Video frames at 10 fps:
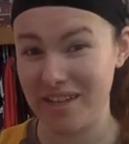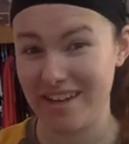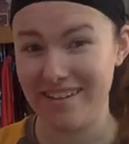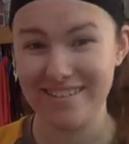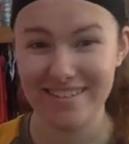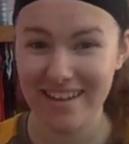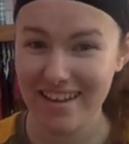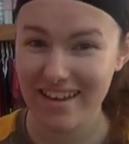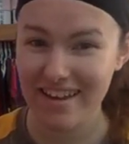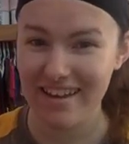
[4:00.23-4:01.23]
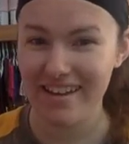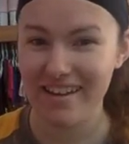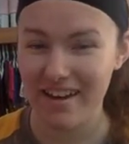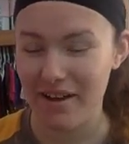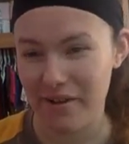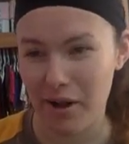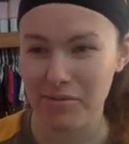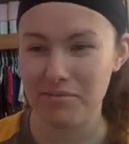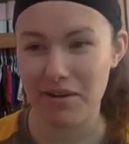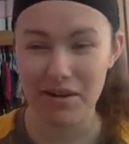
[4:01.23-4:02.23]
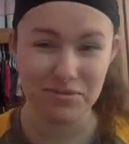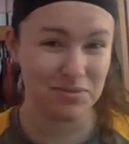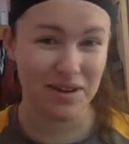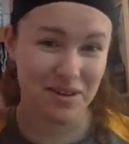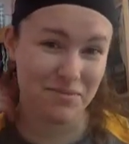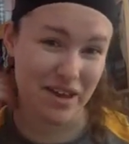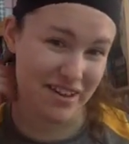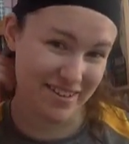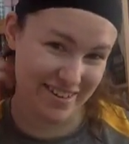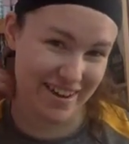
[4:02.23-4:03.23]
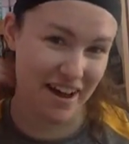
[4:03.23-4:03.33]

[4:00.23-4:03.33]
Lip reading: because I'll be probably making bank.